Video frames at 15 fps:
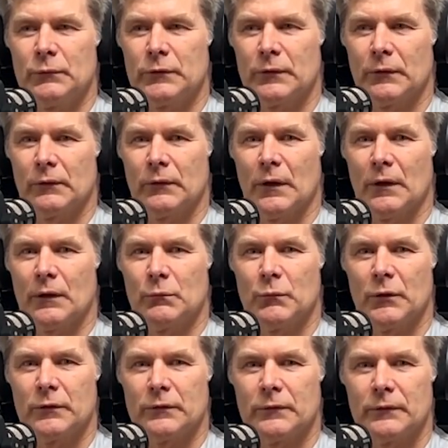so our
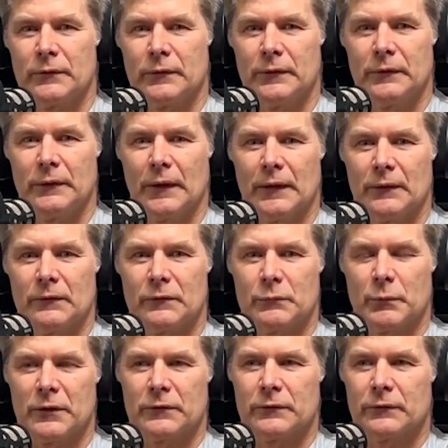emergency and
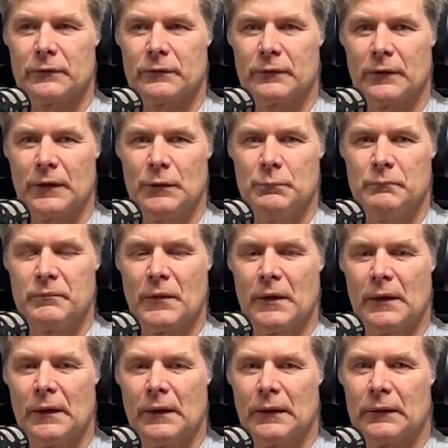specialist team,
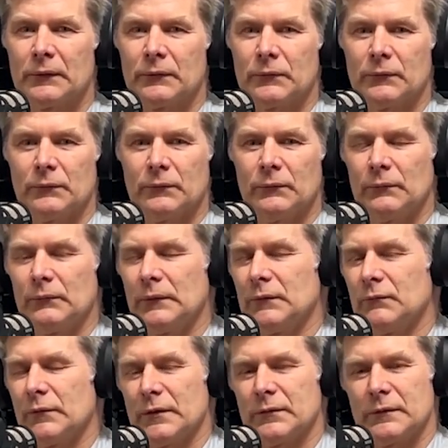to
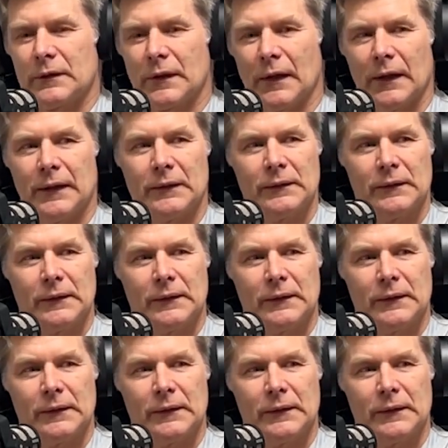investigate